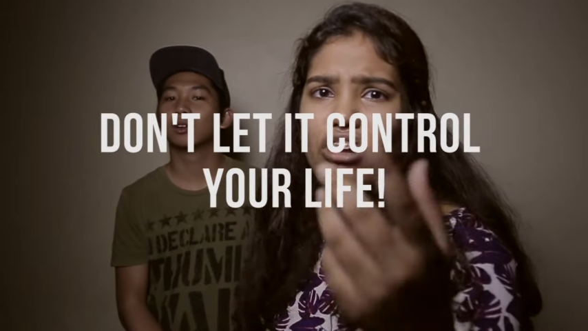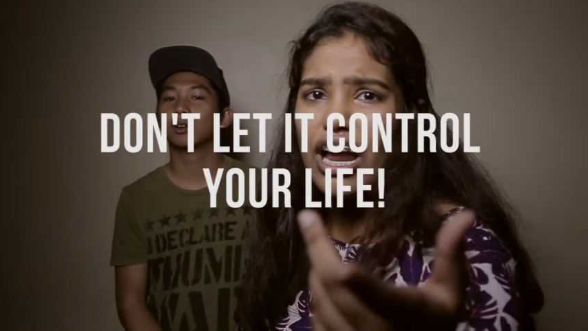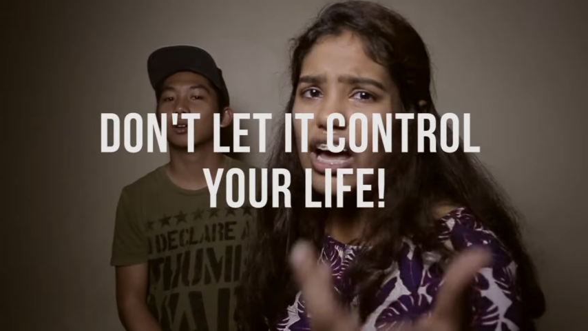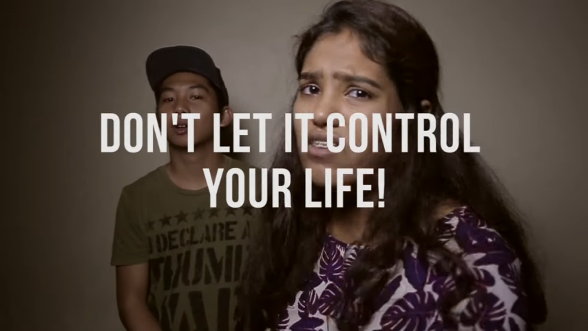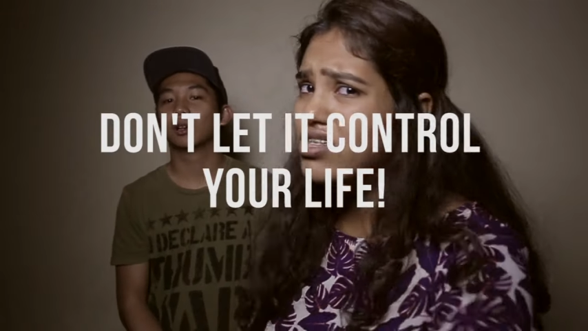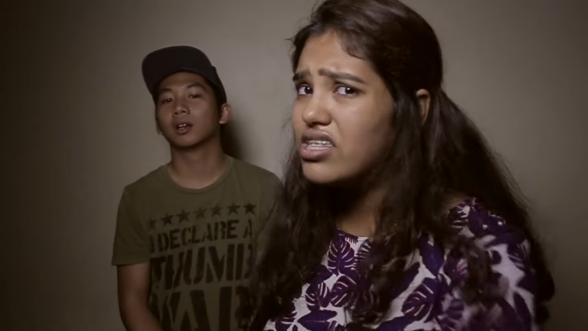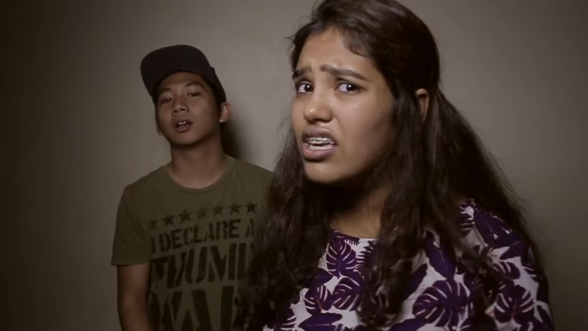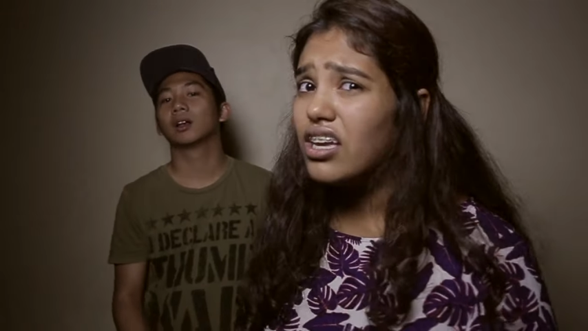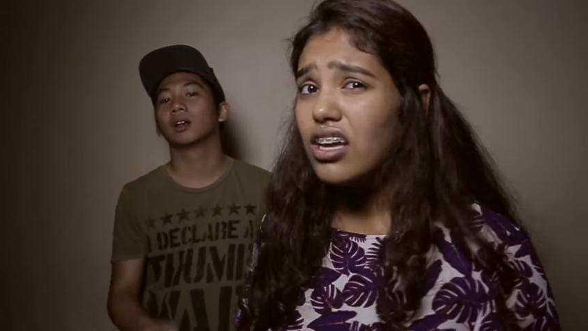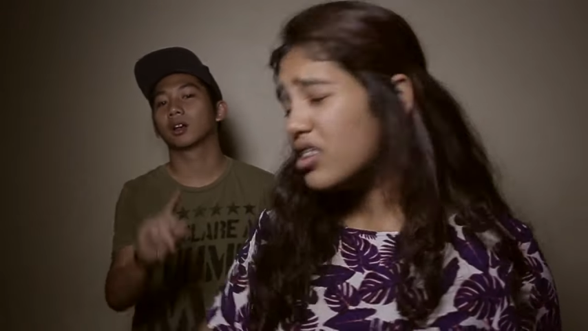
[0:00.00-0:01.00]
Speaker 1: your life.
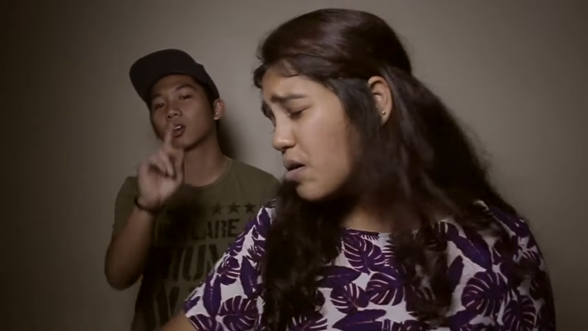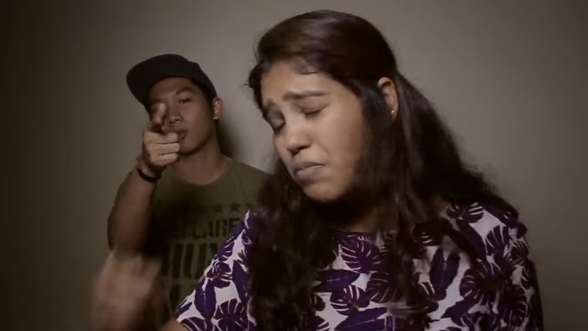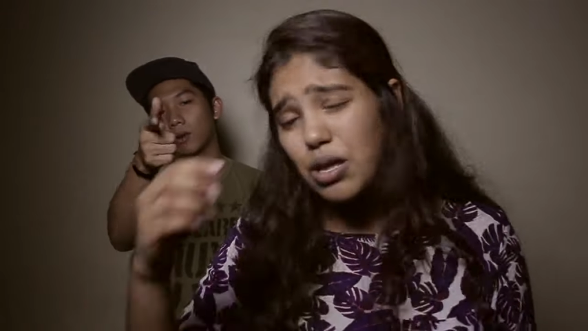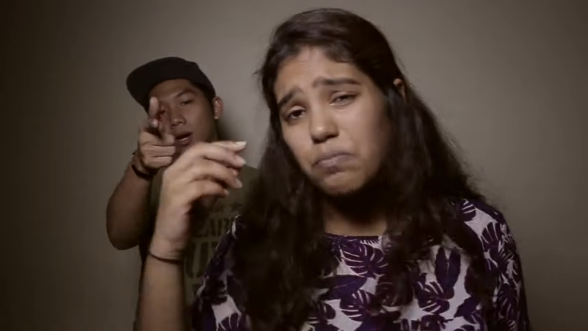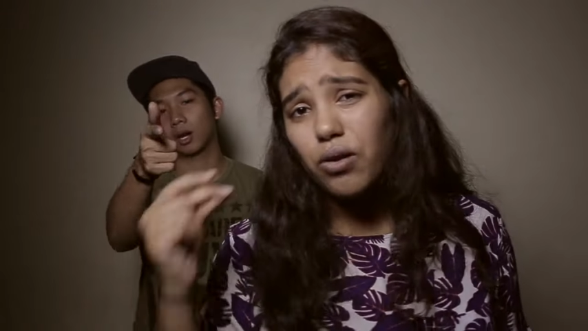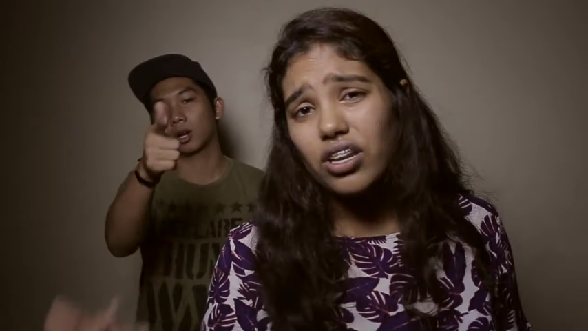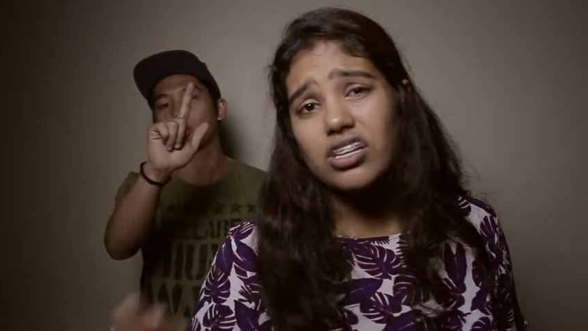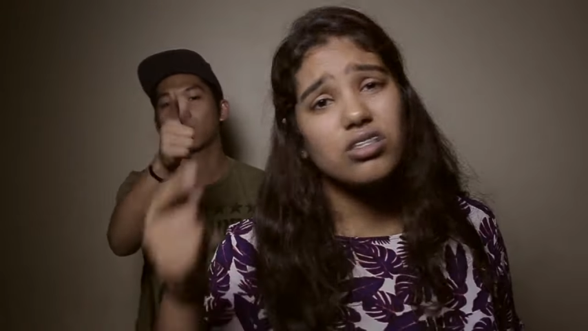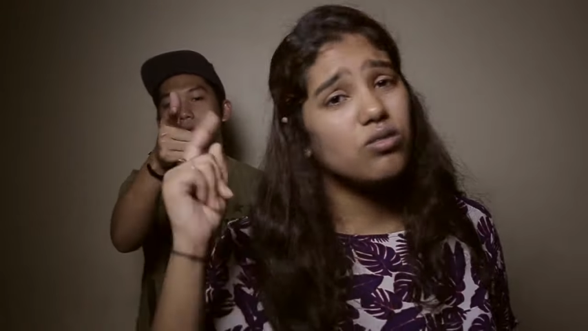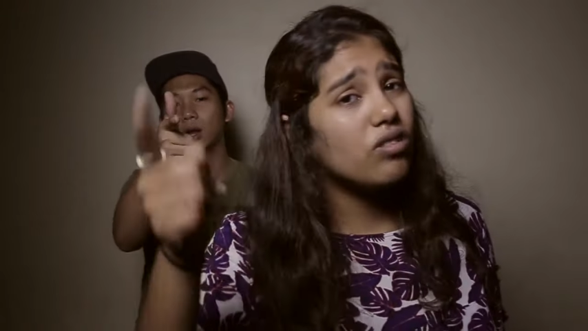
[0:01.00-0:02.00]
See, the main
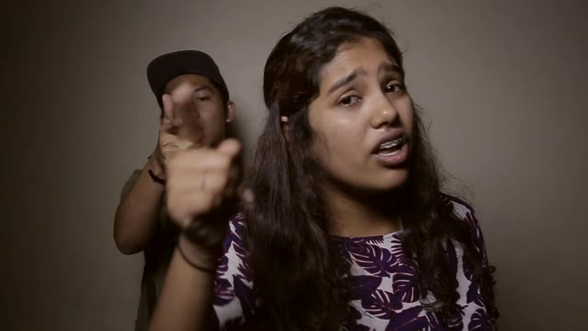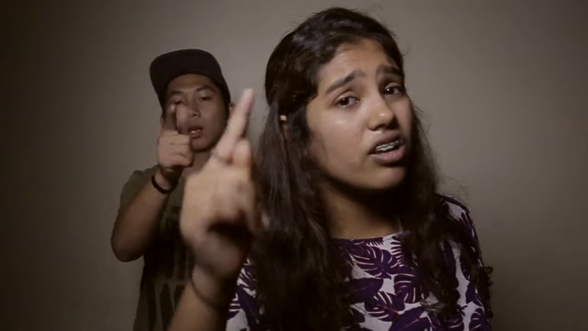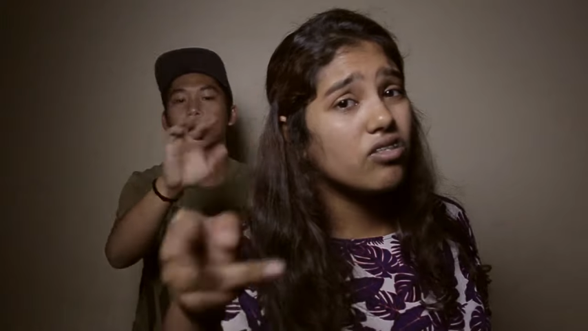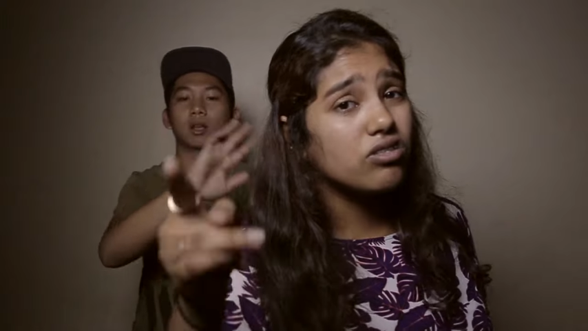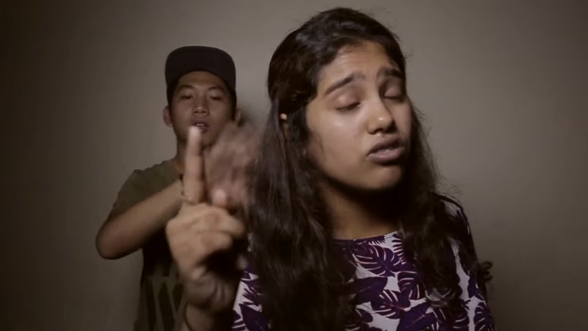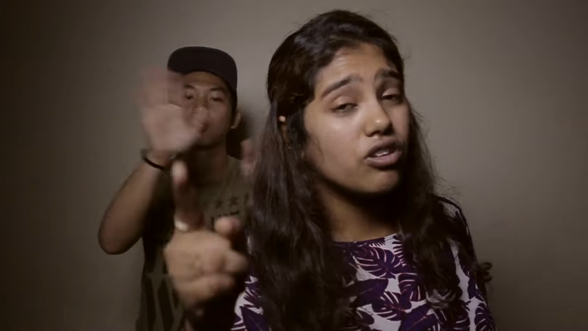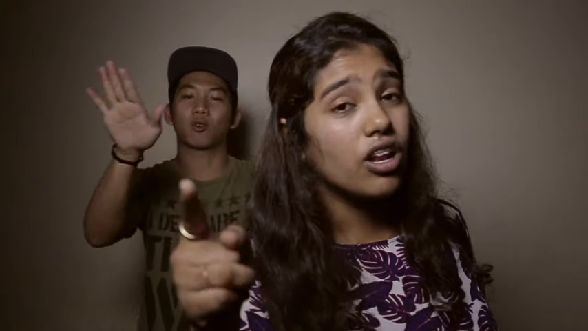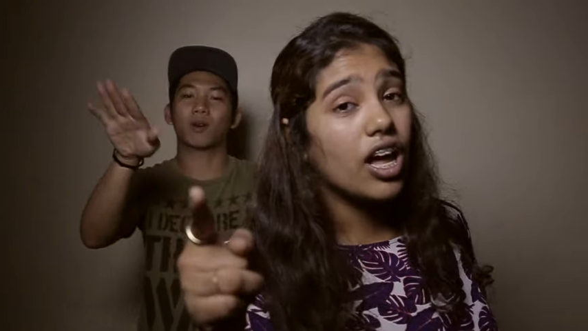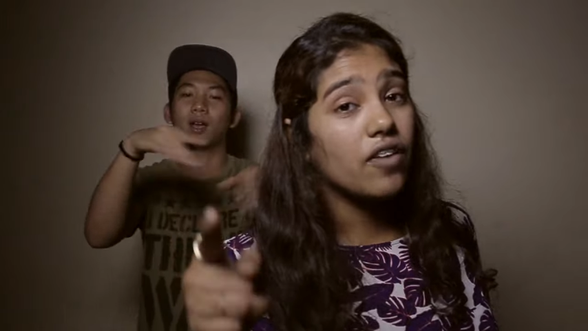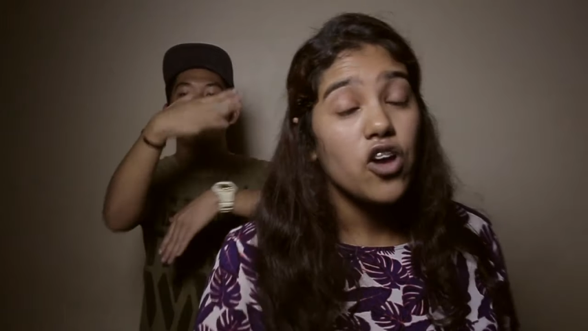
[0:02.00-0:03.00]
point is don't let it
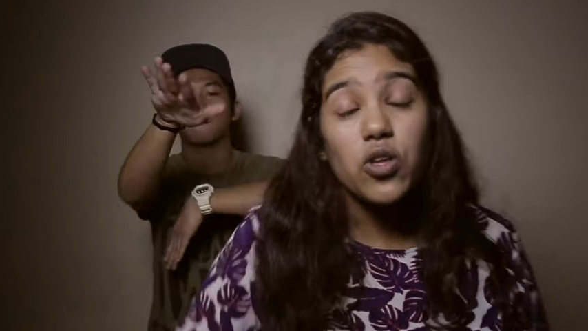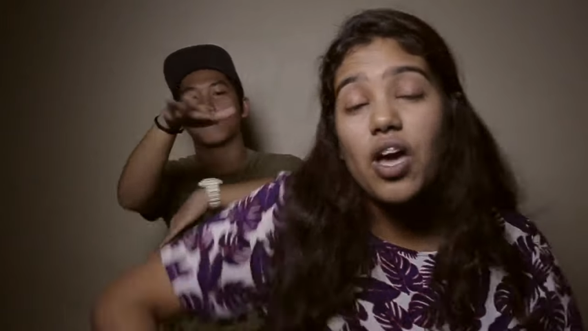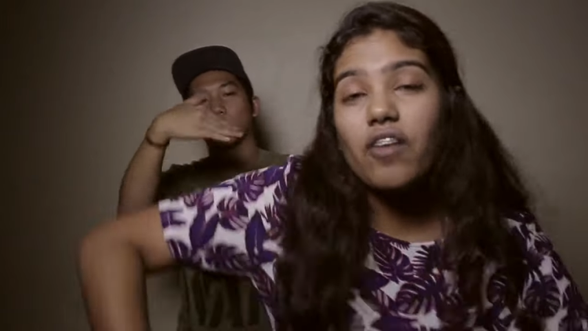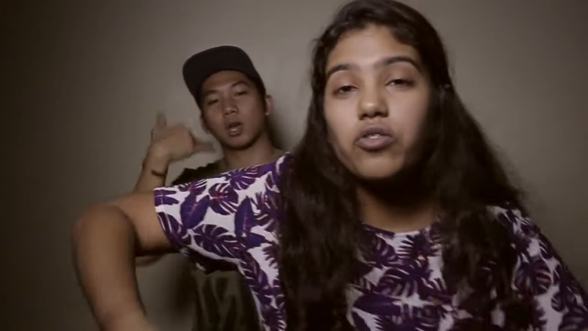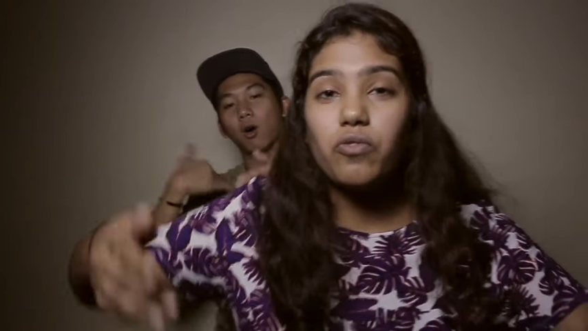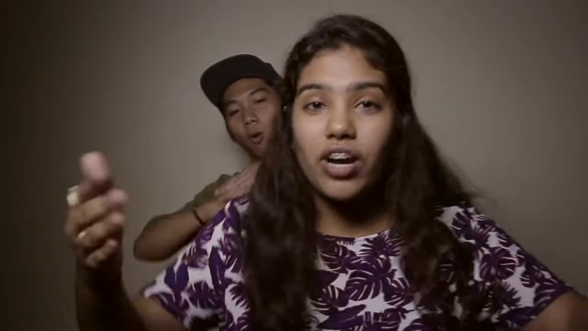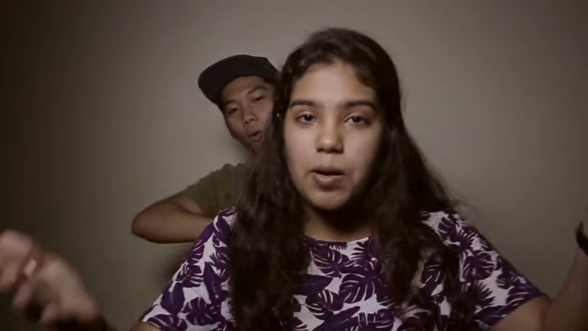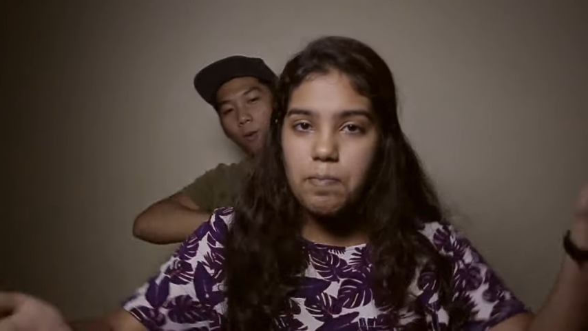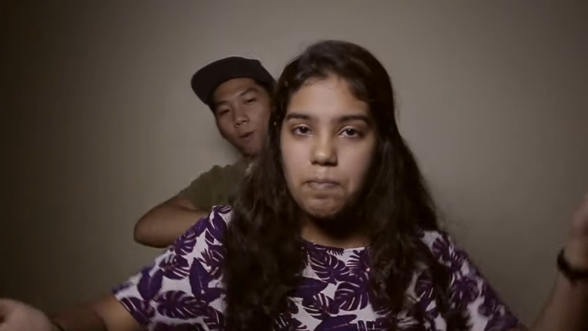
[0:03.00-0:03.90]
control your life. You have yeah. to find the